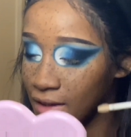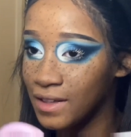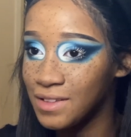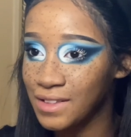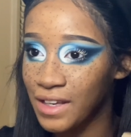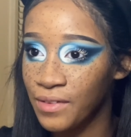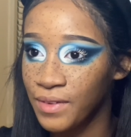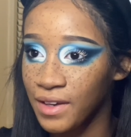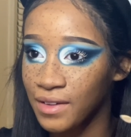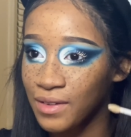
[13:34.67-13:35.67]
it's
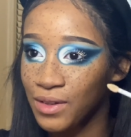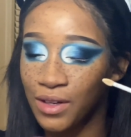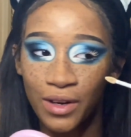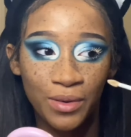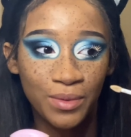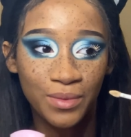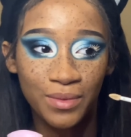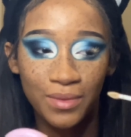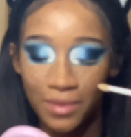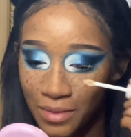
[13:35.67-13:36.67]
giving, you know?
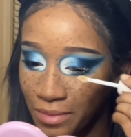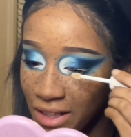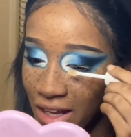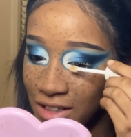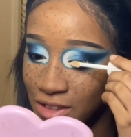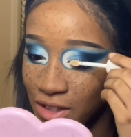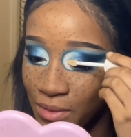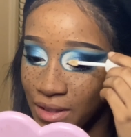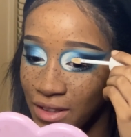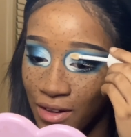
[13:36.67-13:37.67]
My lashes are
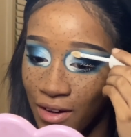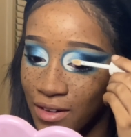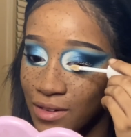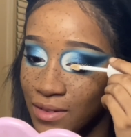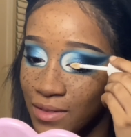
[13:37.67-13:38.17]
really long.